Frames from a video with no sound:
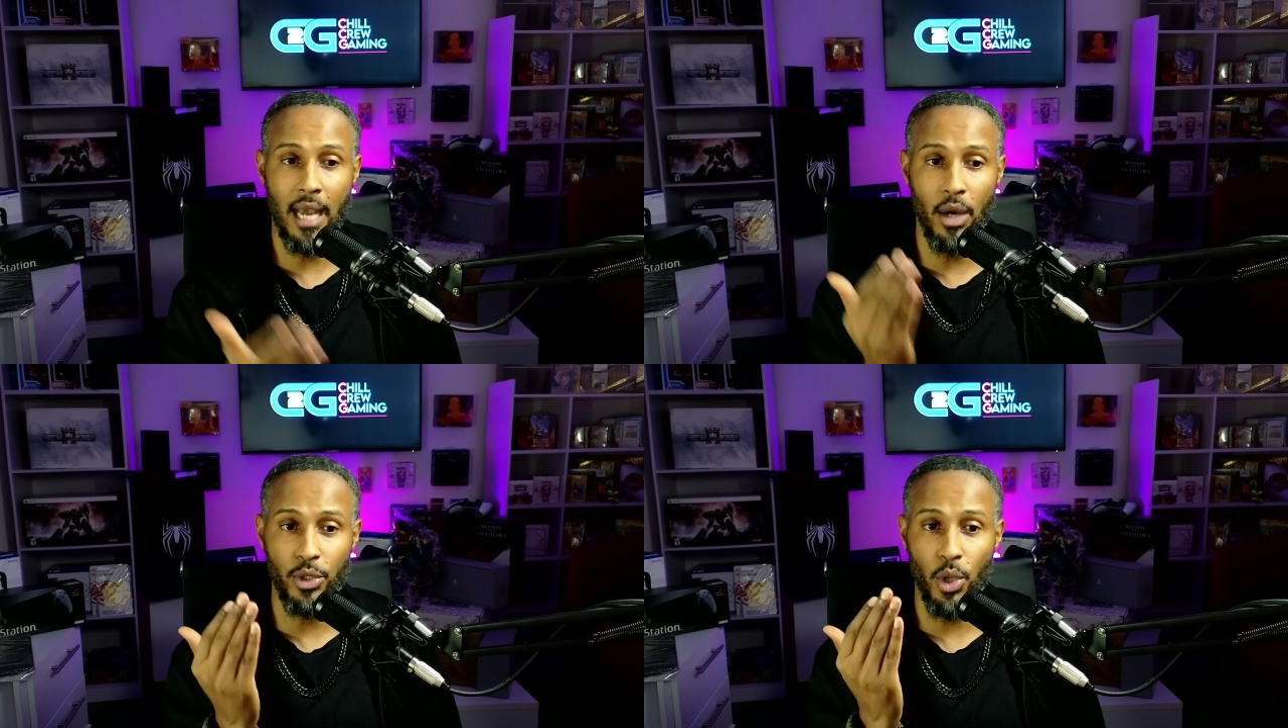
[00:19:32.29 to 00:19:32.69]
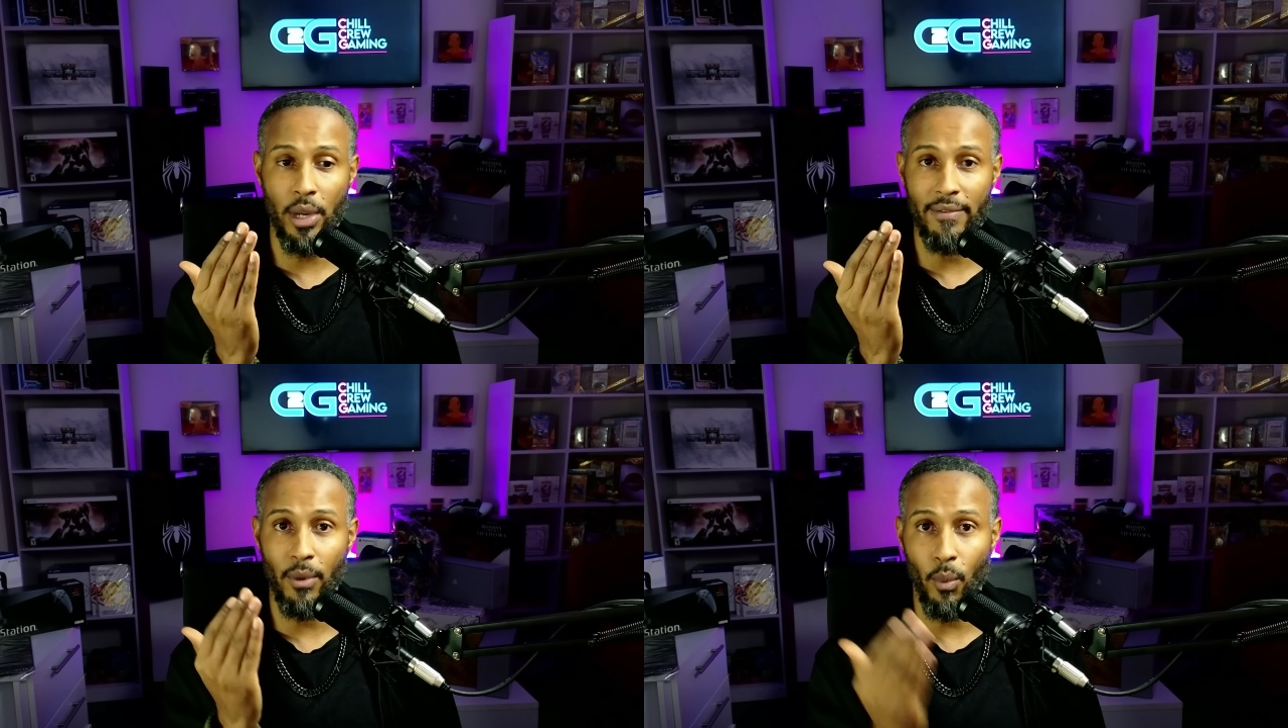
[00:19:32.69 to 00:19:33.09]
I'll show
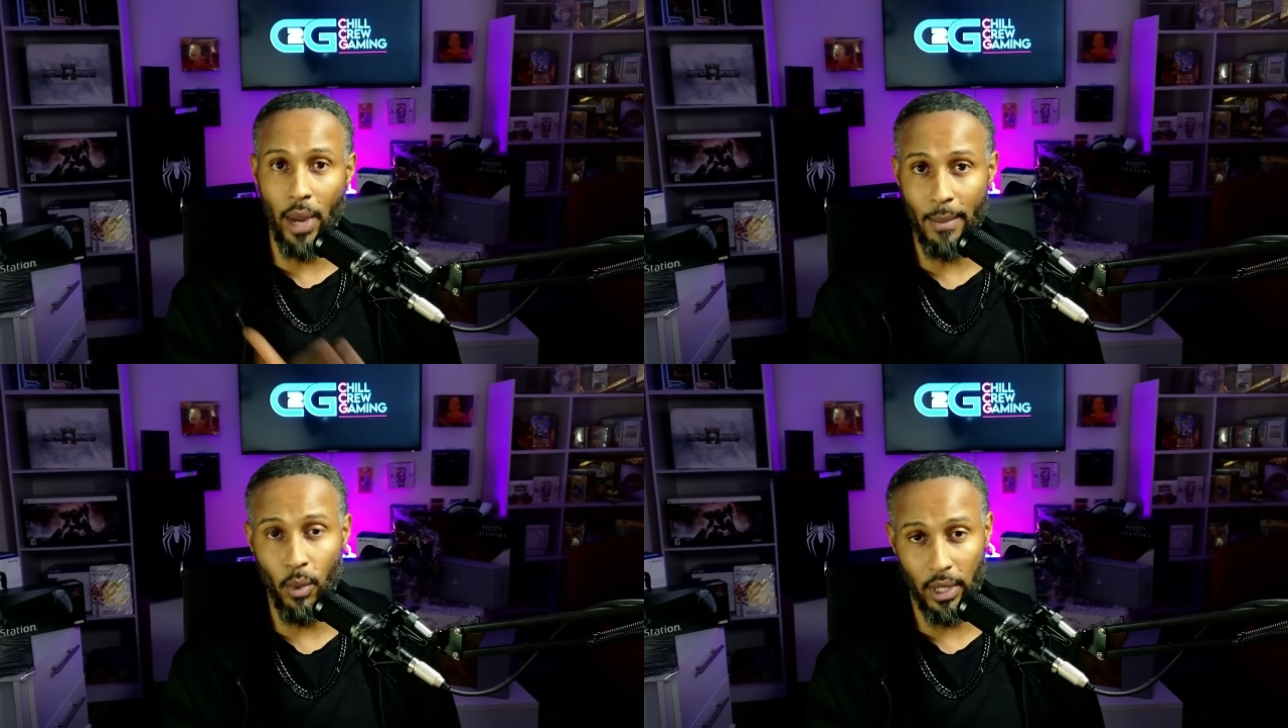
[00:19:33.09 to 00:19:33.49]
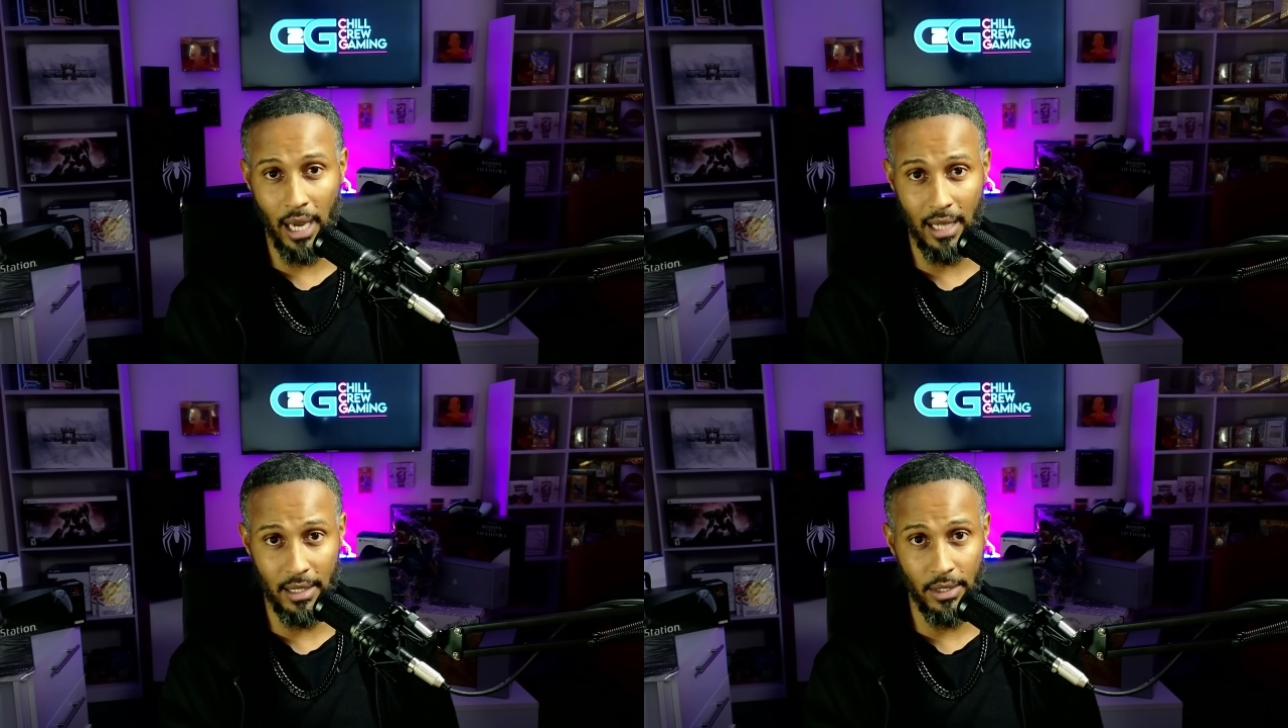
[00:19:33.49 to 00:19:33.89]
even way more
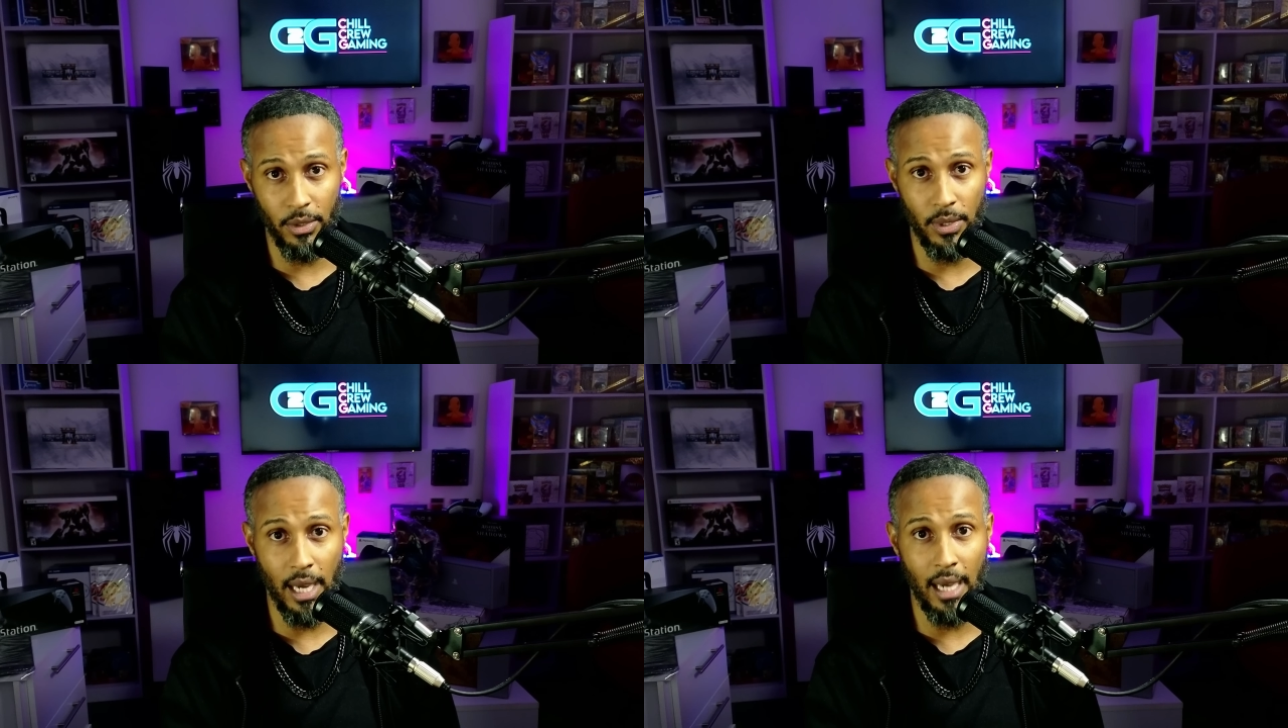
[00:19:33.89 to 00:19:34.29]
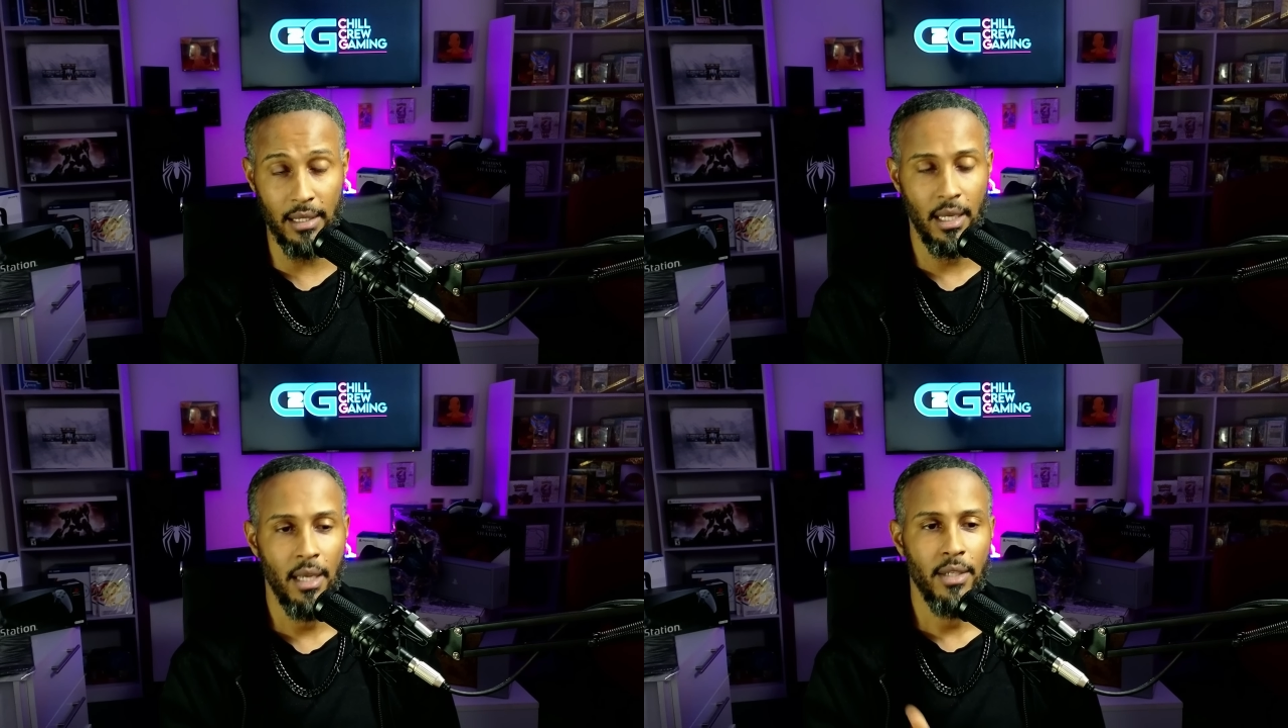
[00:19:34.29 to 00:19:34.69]
content to you guys.